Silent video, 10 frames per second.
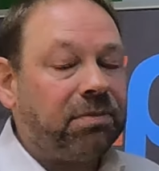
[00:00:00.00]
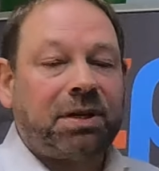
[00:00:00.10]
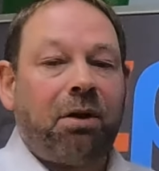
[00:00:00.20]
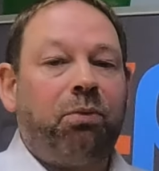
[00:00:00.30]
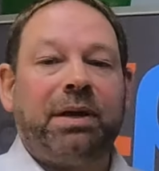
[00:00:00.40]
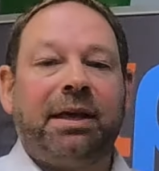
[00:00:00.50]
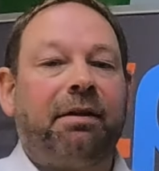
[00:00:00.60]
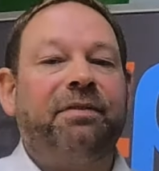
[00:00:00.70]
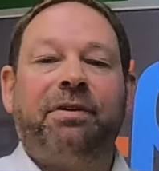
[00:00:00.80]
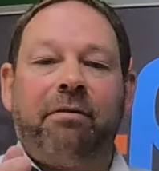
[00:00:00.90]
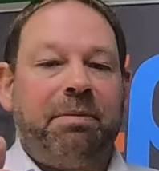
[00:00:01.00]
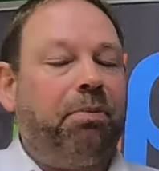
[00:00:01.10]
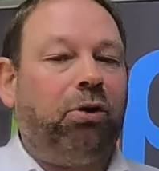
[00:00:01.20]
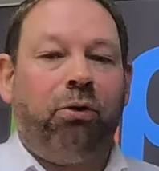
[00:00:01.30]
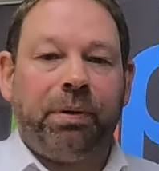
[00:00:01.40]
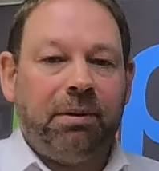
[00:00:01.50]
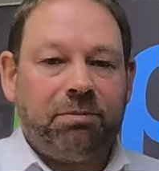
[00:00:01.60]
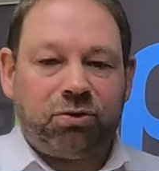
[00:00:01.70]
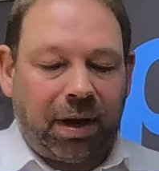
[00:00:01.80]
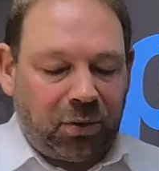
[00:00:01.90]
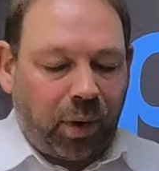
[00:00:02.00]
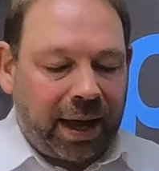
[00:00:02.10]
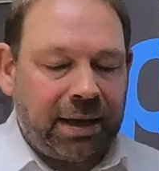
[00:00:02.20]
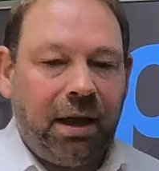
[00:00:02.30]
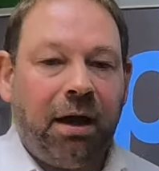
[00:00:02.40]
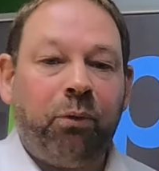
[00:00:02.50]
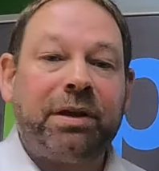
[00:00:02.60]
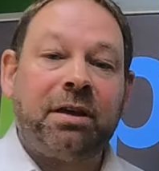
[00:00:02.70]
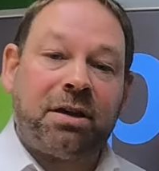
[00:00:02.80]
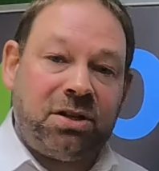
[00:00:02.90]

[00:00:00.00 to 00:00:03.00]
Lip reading: so we can get off the ferry, pull up straight away, and we can